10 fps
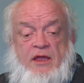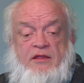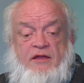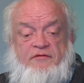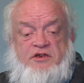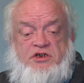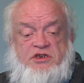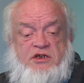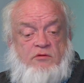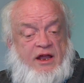The
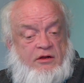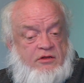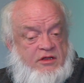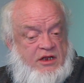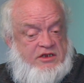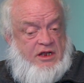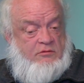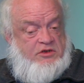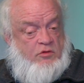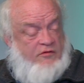efficiency record that they set
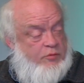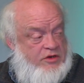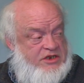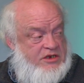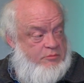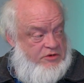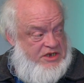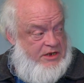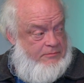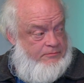was
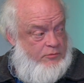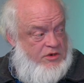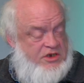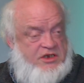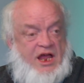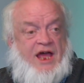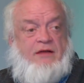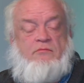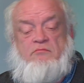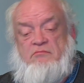12.6%, which is
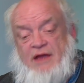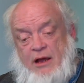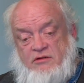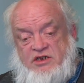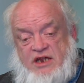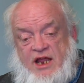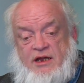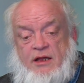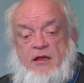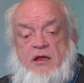not
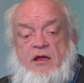outstanding,